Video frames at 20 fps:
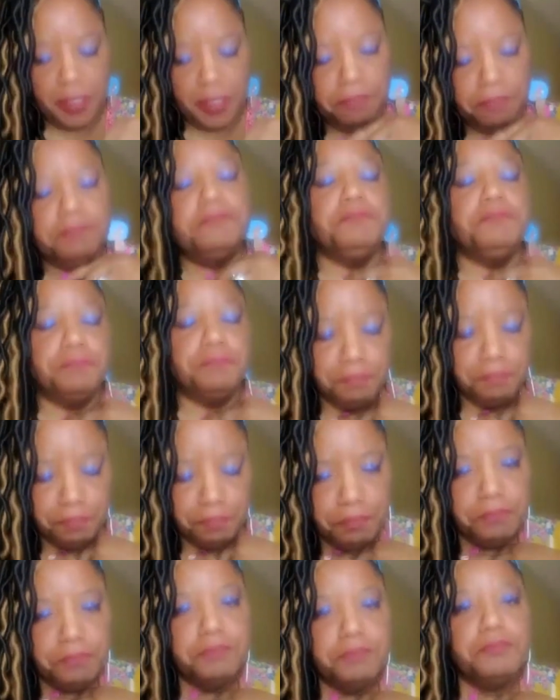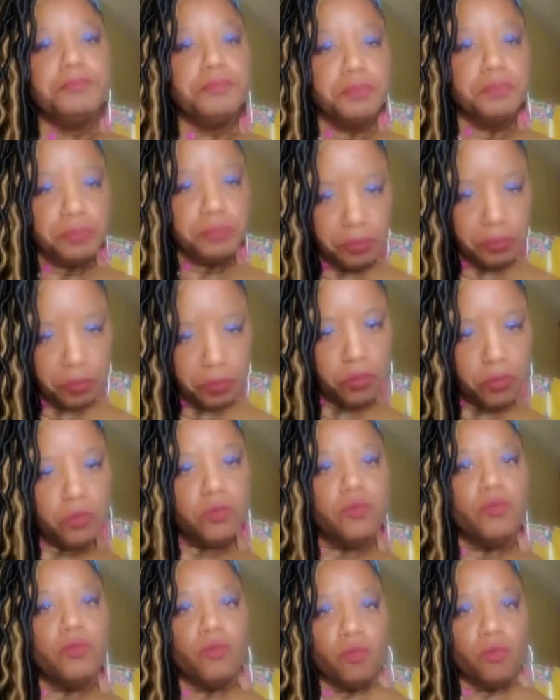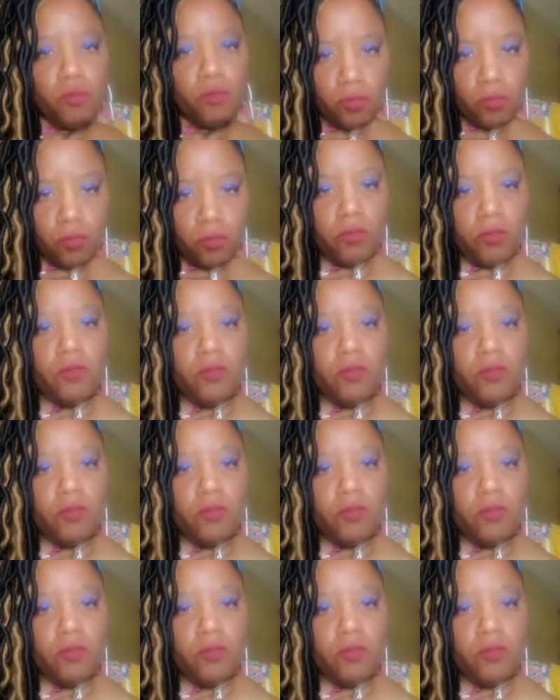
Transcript: Like with neurodiverse people, I always think